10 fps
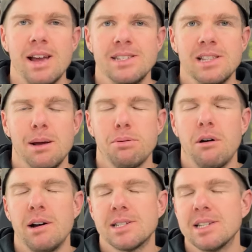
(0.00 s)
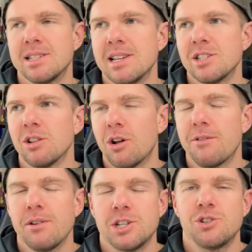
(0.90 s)
raising their prices. There's a lot
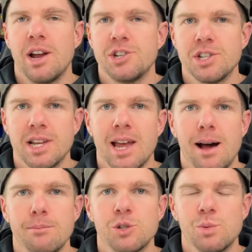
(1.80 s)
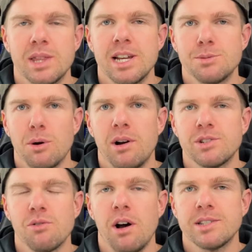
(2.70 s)
of frustration that comes with these
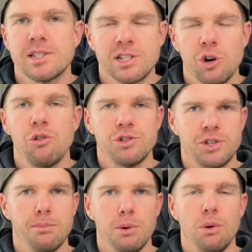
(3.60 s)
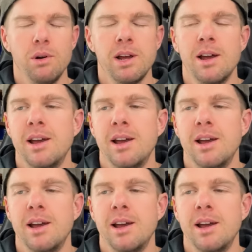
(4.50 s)
price rises across the board.